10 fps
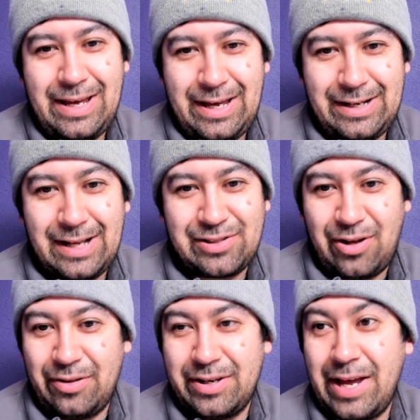and get to
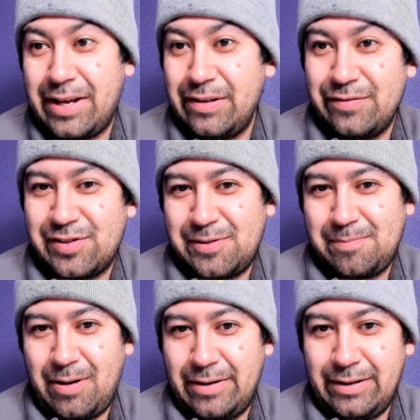all the negatives
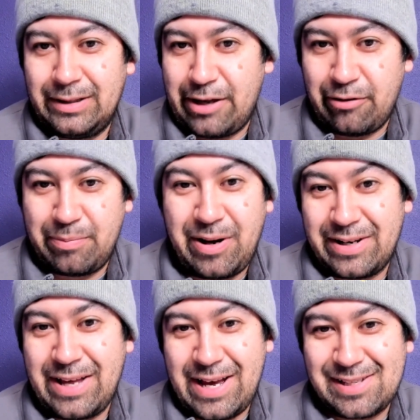on a later
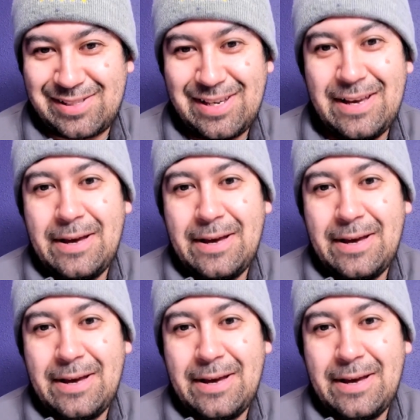podcast.